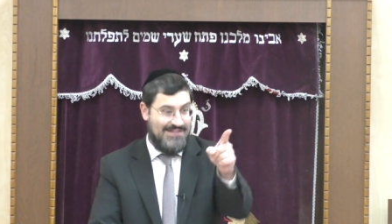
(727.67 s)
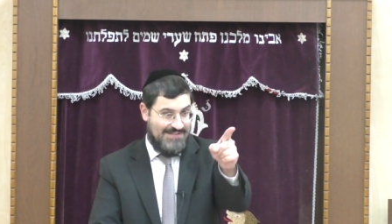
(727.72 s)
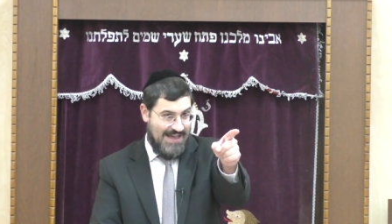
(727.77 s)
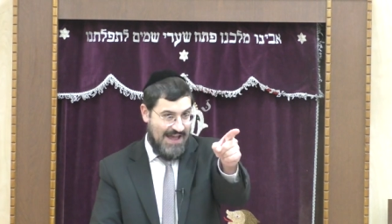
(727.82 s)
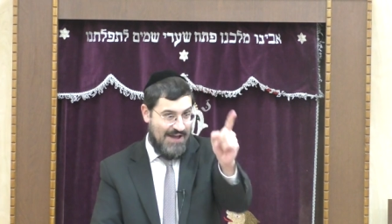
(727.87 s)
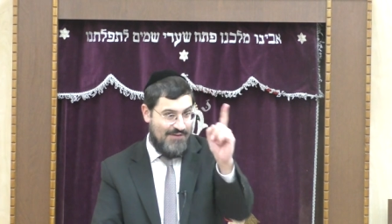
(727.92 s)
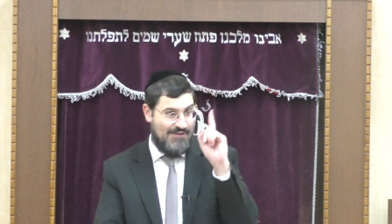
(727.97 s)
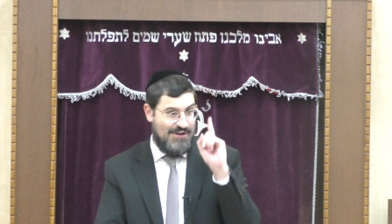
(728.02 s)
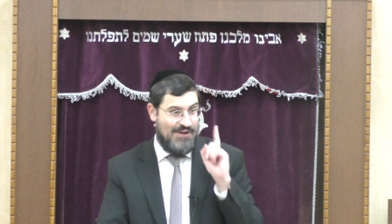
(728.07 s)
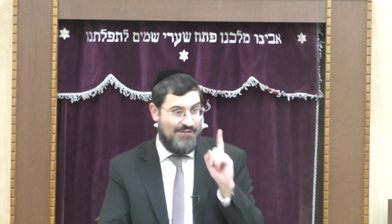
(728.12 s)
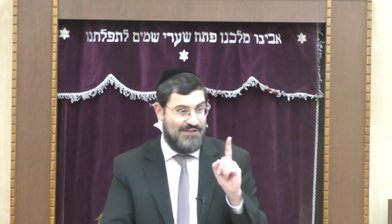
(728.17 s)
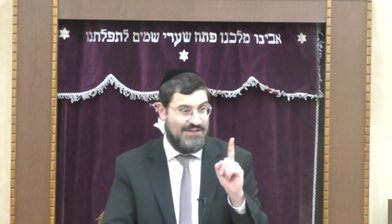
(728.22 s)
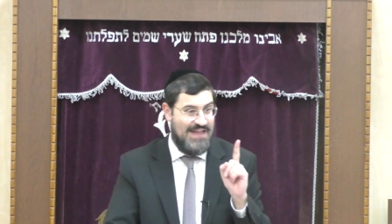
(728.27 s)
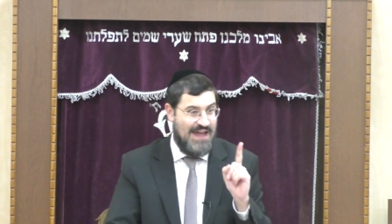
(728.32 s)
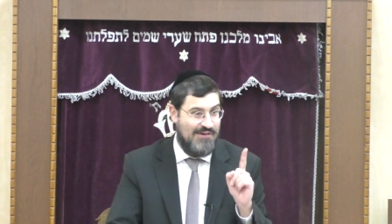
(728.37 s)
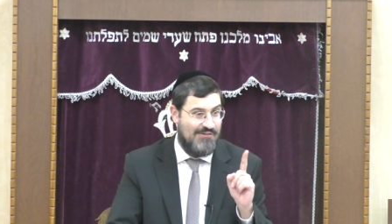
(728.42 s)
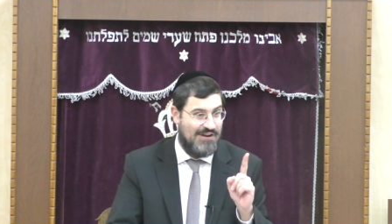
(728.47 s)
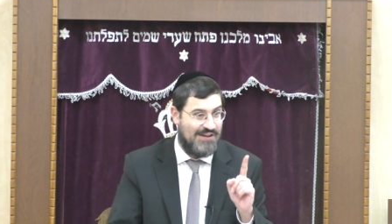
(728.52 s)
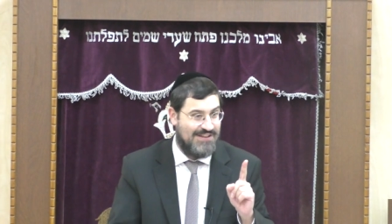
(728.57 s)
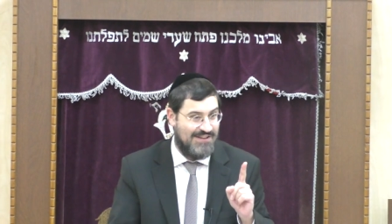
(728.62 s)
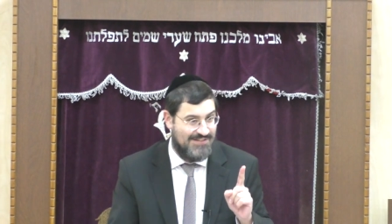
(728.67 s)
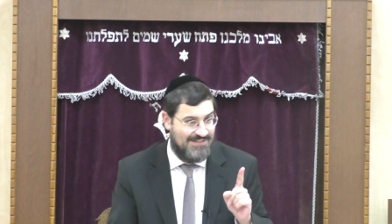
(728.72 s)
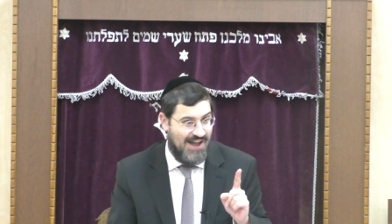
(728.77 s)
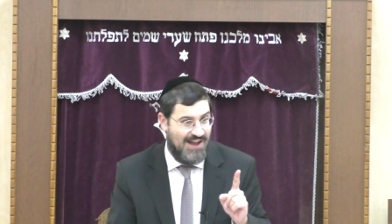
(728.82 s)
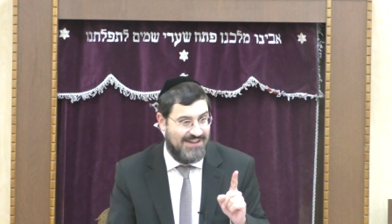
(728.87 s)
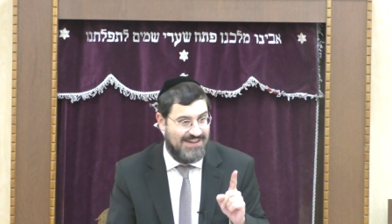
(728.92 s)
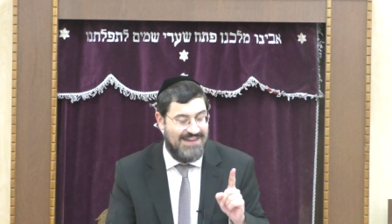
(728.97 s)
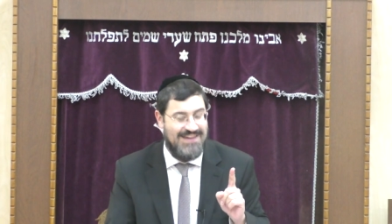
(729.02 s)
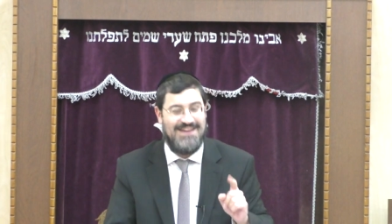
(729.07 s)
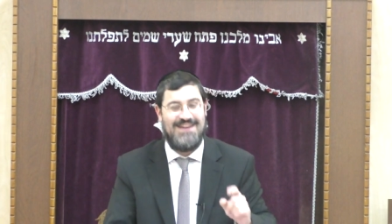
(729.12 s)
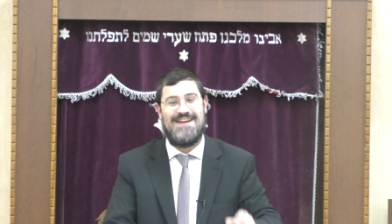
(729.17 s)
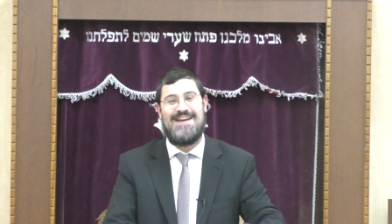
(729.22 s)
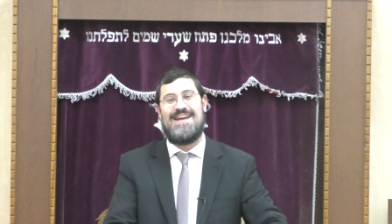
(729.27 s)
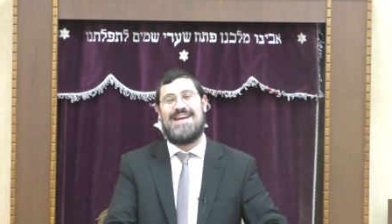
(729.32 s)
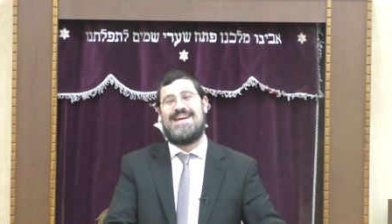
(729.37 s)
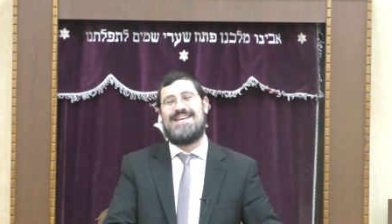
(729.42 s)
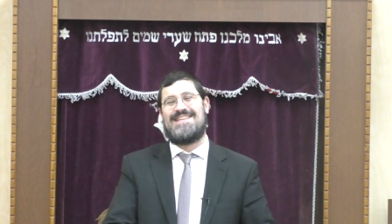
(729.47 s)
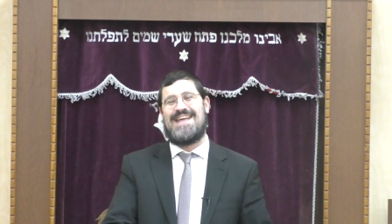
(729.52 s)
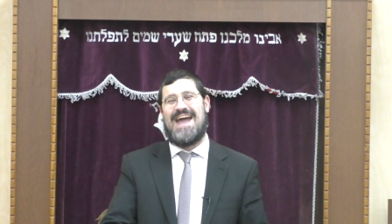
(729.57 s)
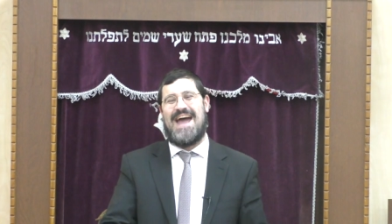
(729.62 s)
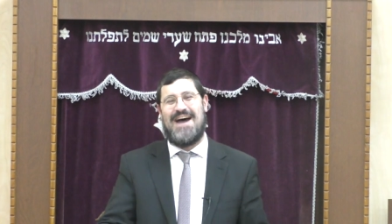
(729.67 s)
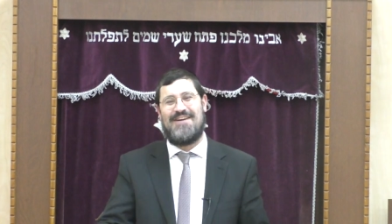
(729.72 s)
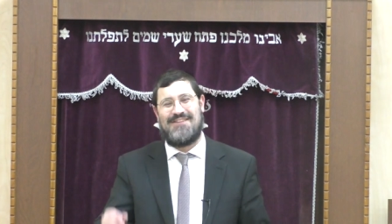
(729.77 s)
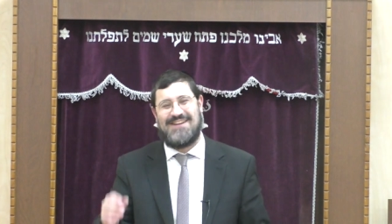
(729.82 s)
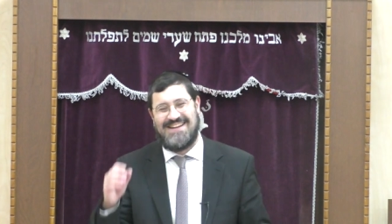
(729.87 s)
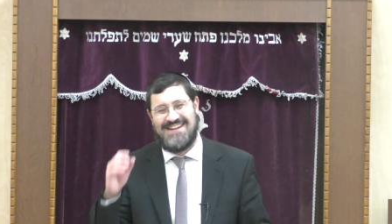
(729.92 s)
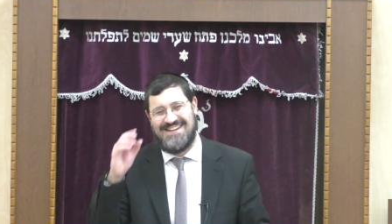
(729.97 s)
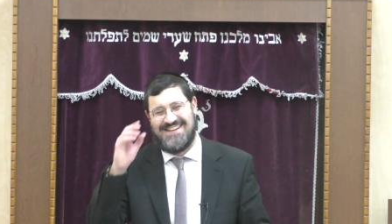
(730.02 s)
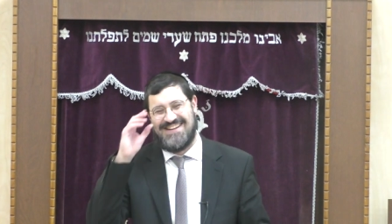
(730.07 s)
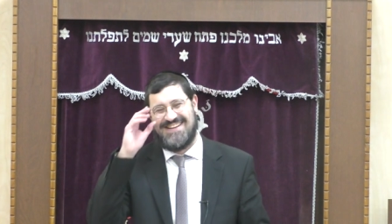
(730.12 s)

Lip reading: They have it over there in Kentucky. They have it.